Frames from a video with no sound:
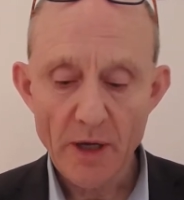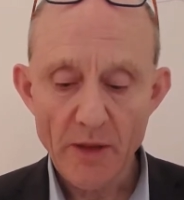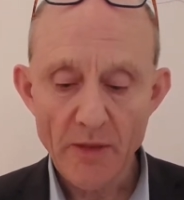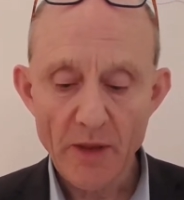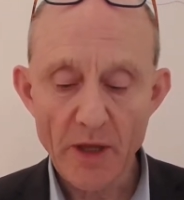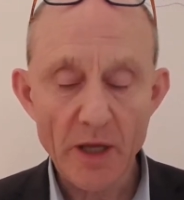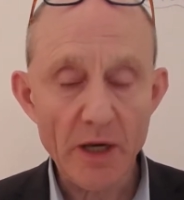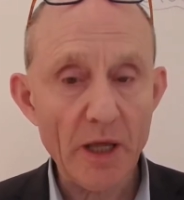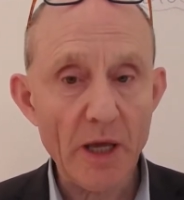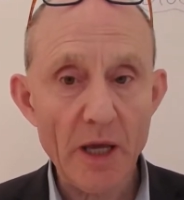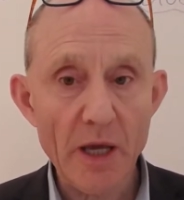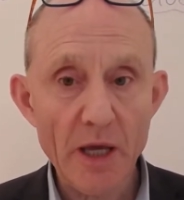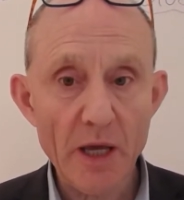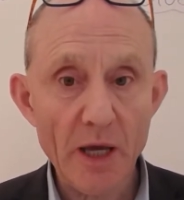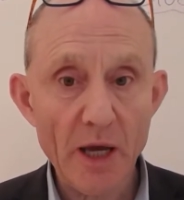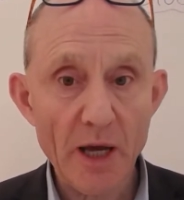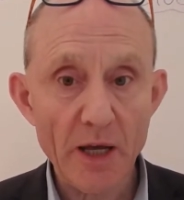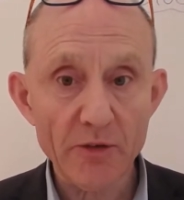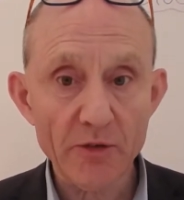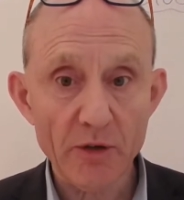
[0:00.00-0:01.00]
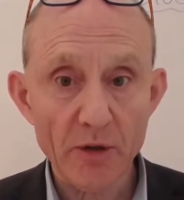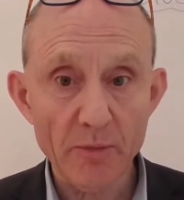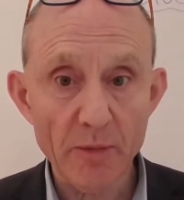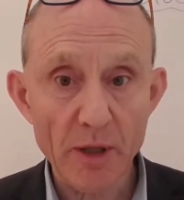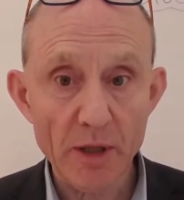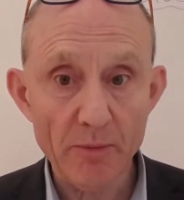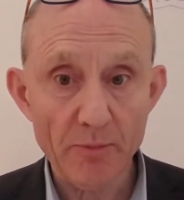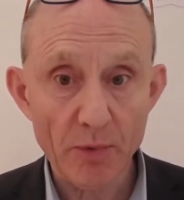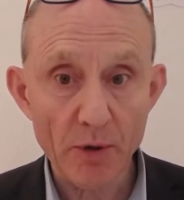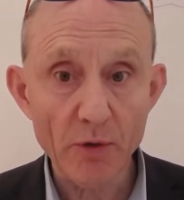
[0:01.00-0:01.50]
then A has to be
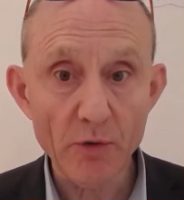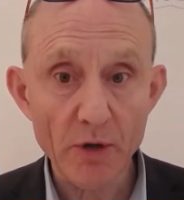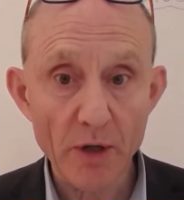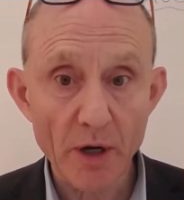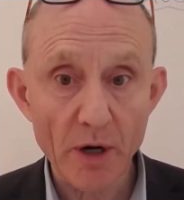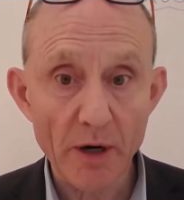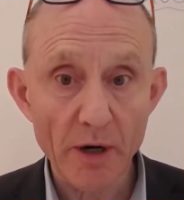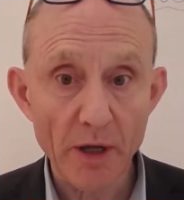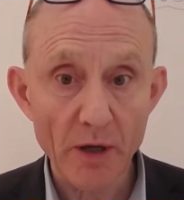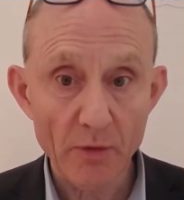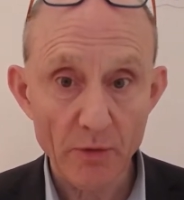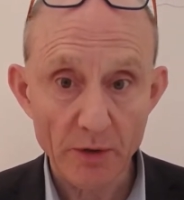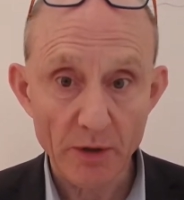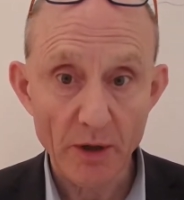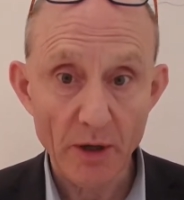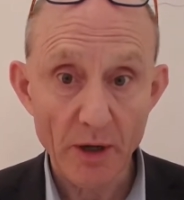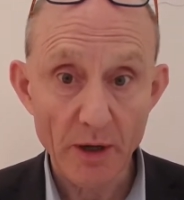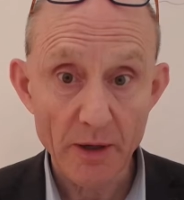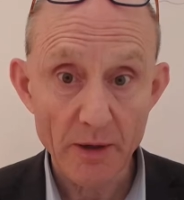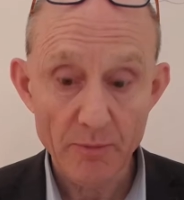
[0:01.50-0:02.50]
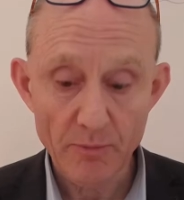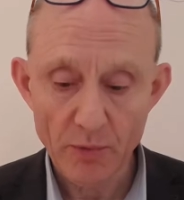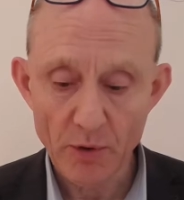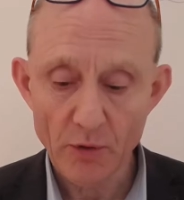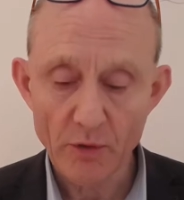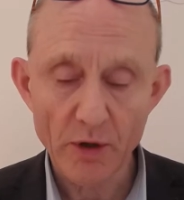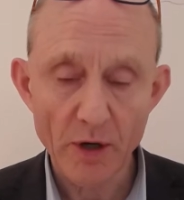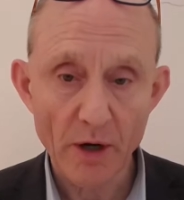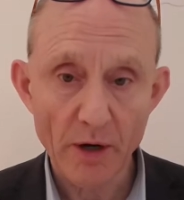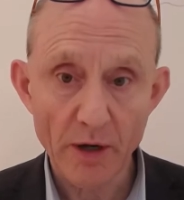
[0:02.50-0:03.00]
the prokaryote,
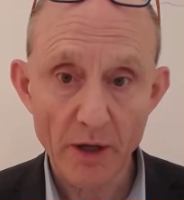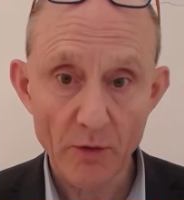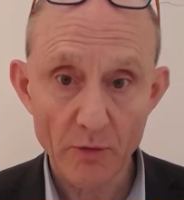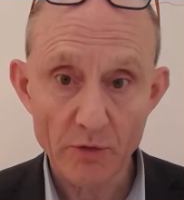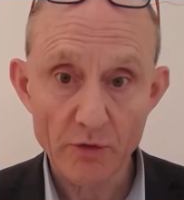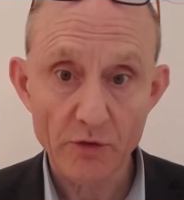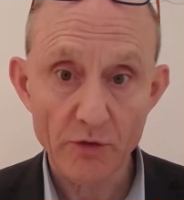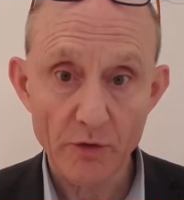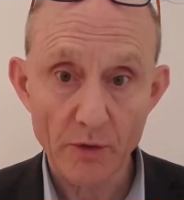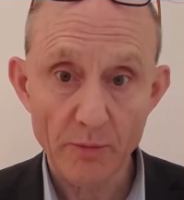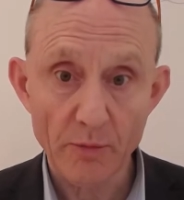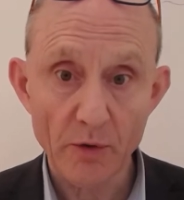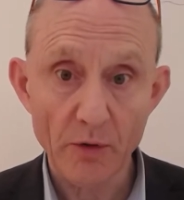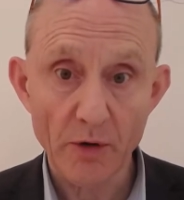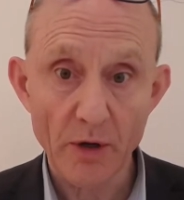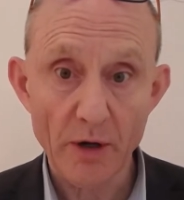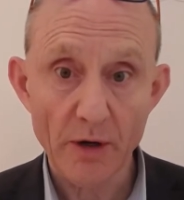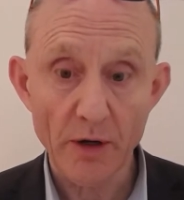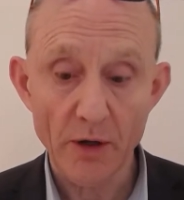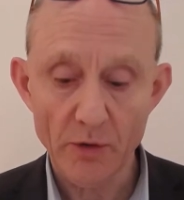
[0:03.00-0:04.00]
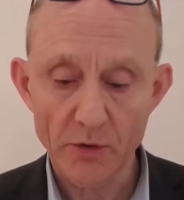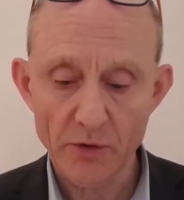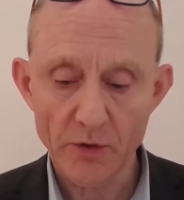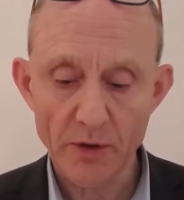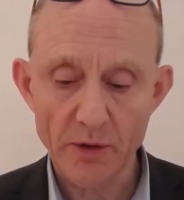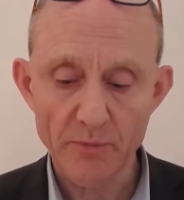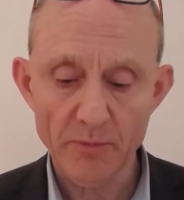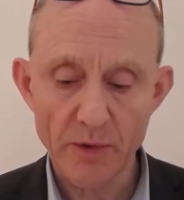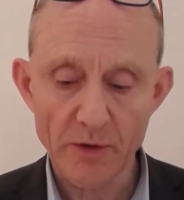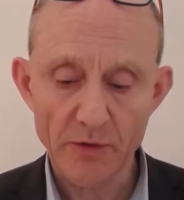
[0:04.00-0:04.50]
prokaryotes or prokaryote,
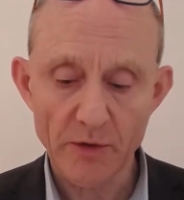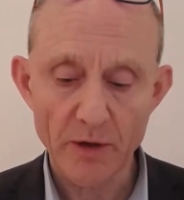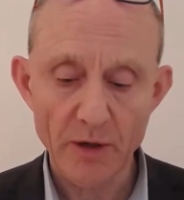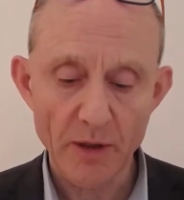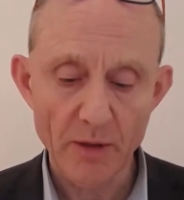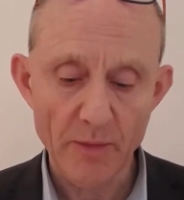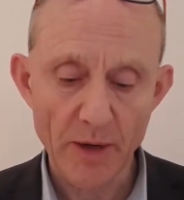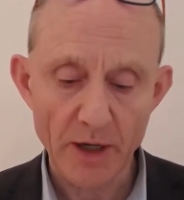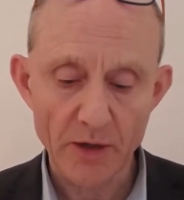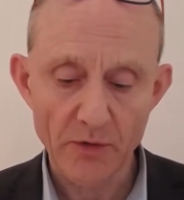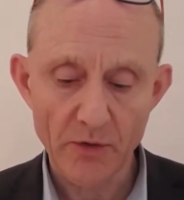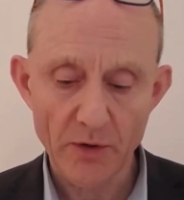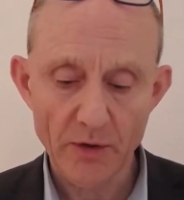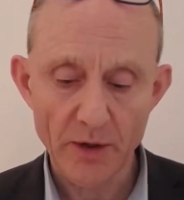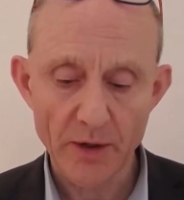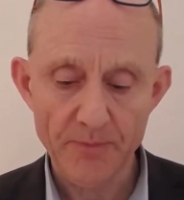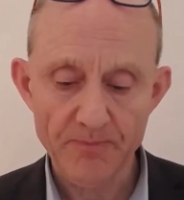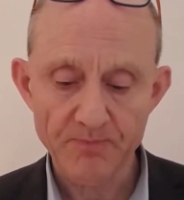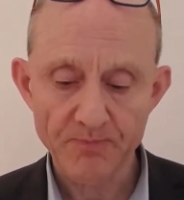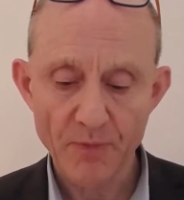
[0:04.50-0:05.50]
basically the bacteria.